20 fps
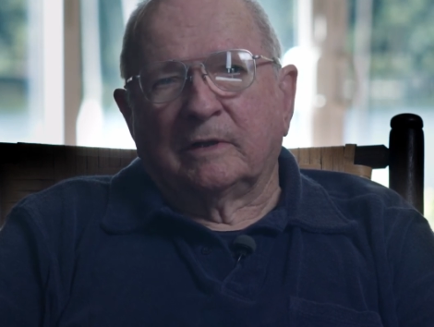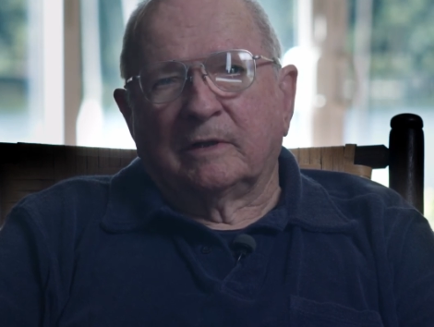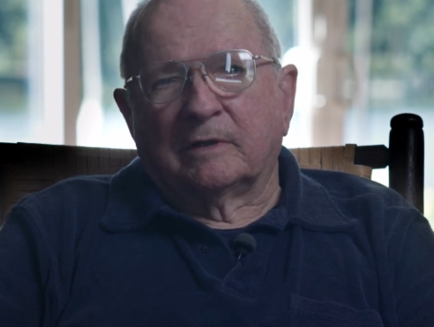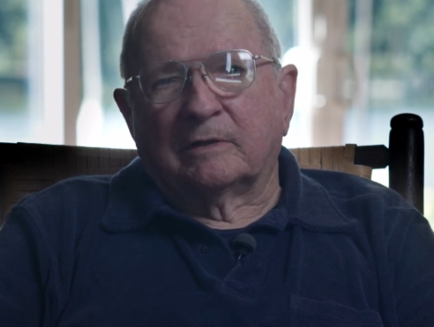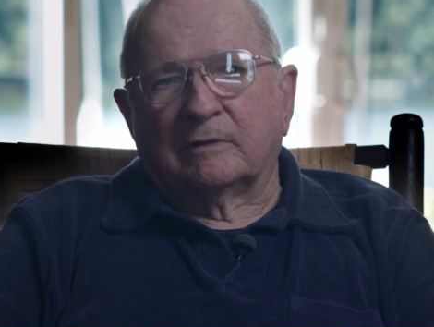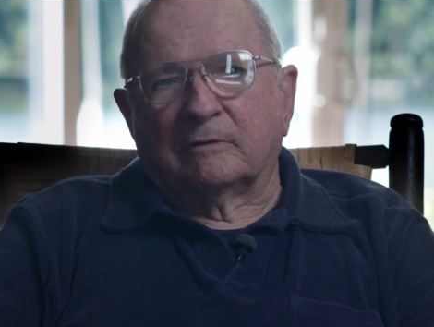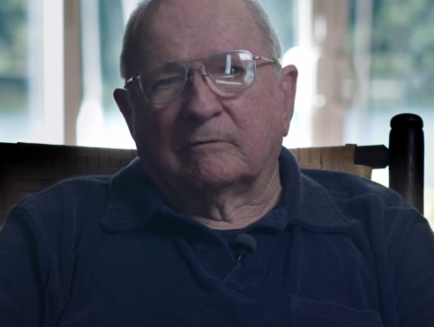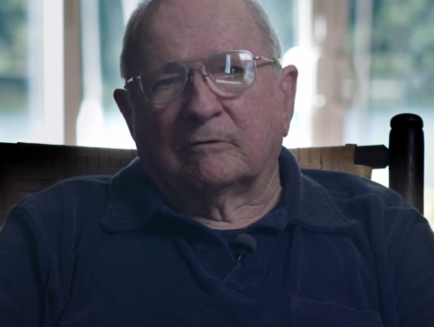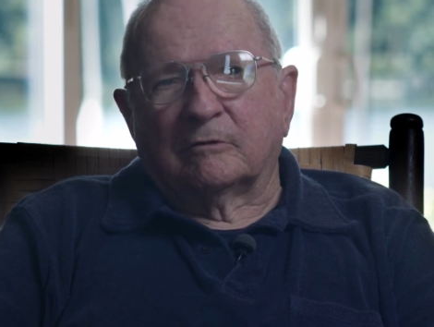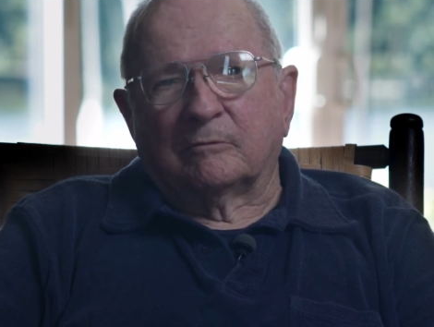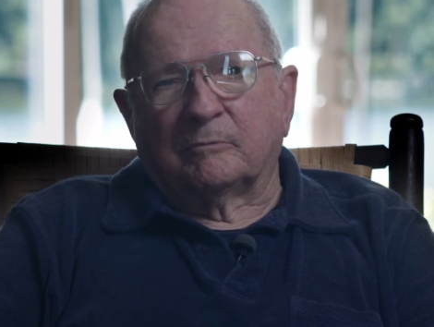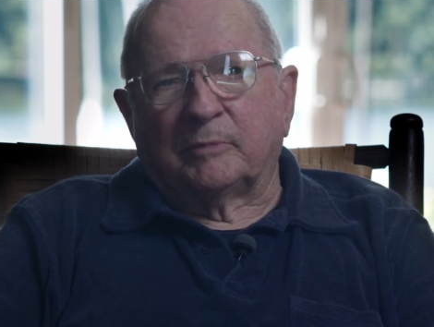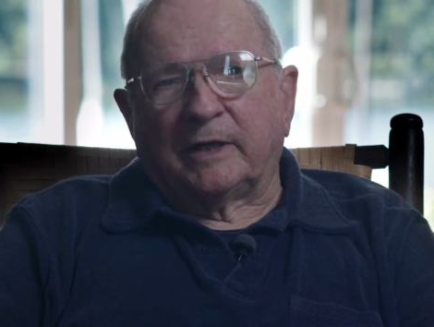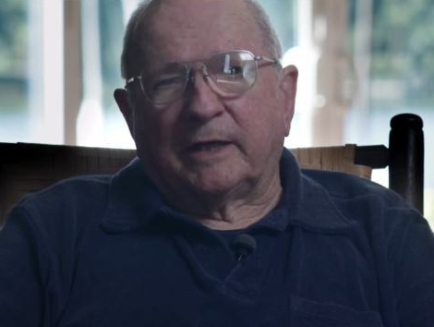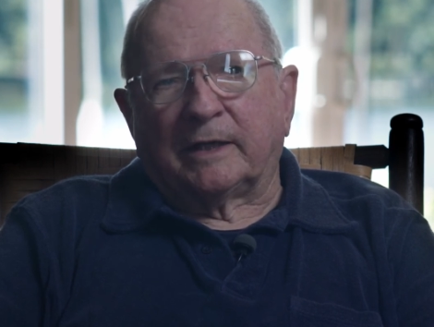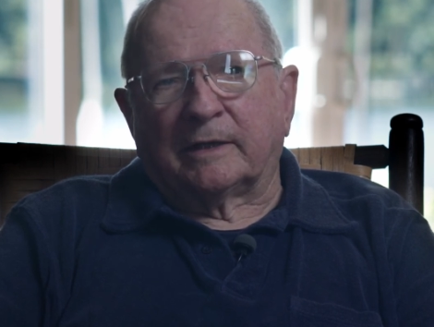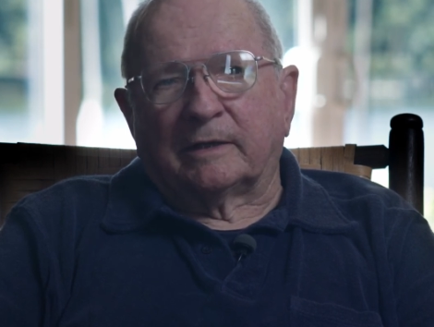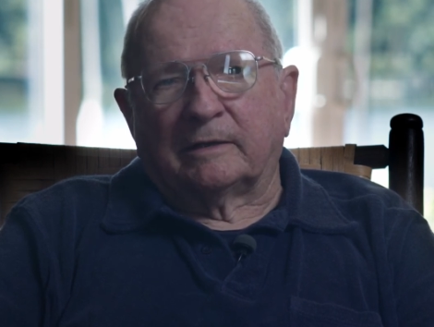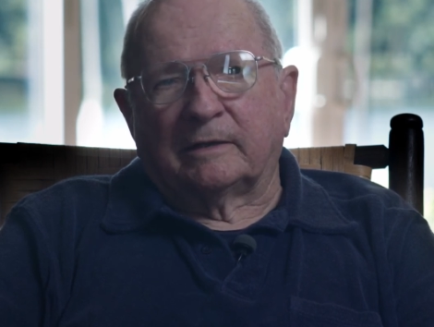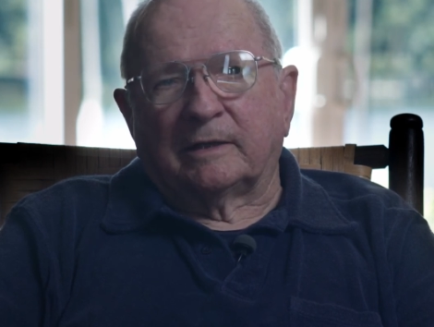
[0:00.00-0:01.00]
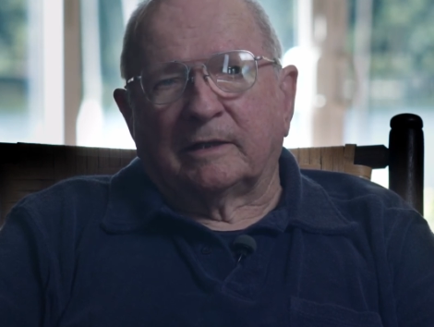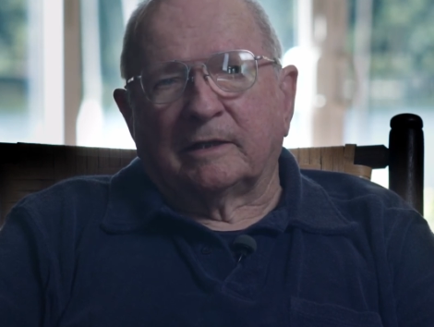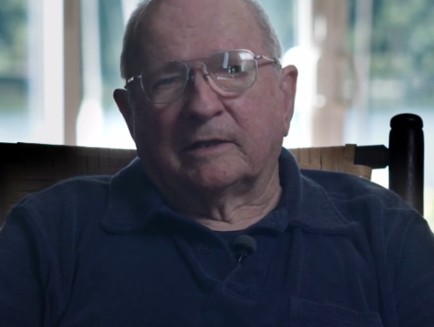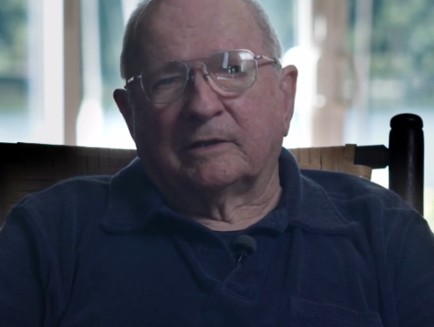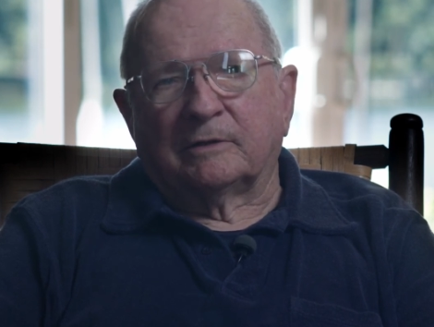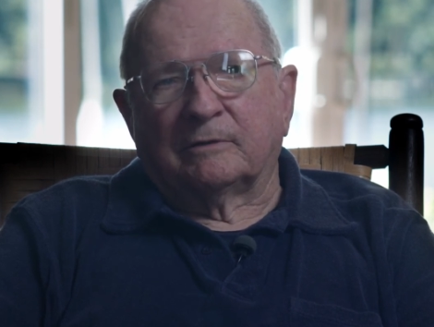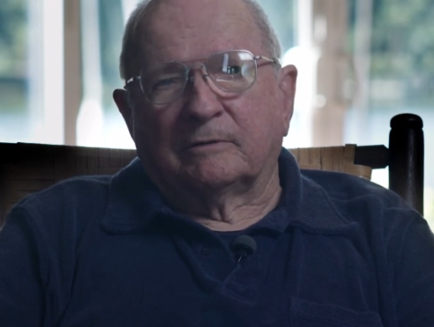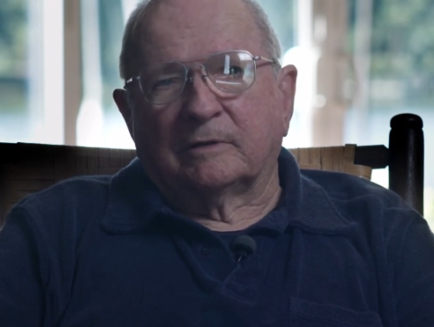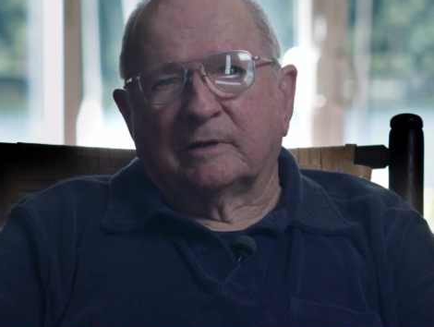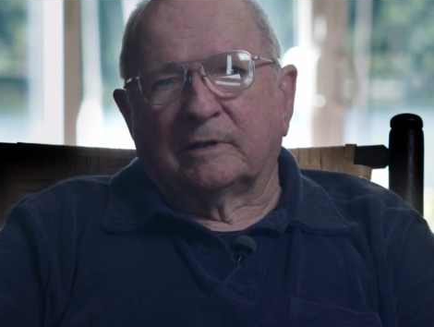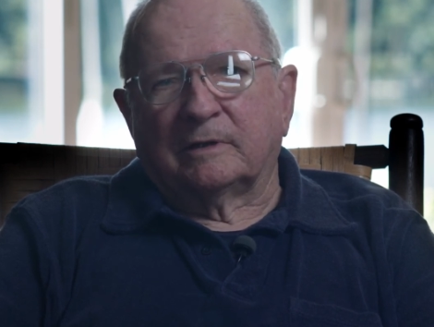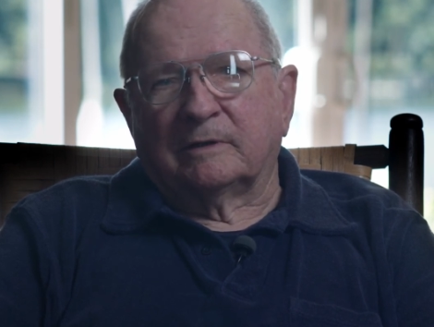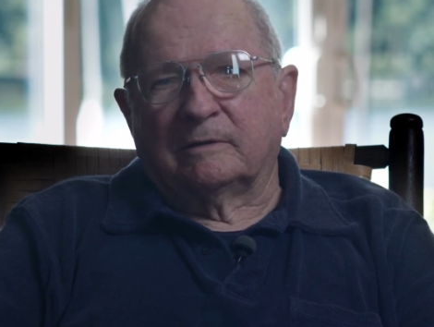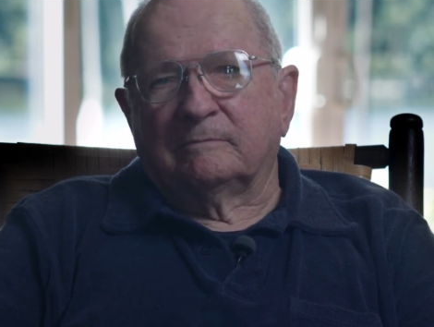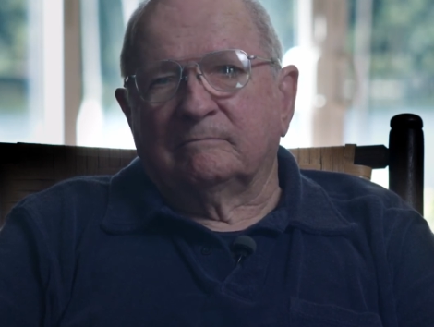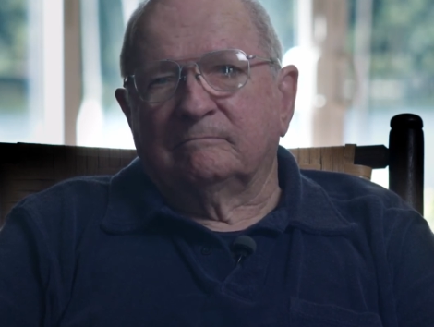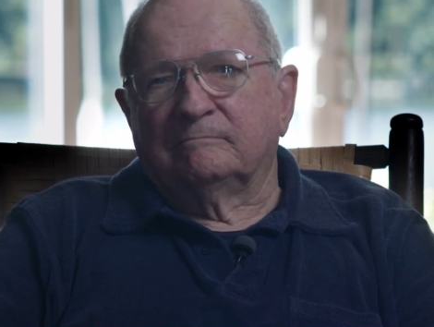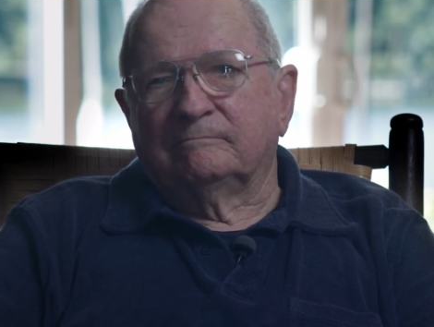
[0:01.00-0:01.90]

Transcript: So we were back in Hanoi.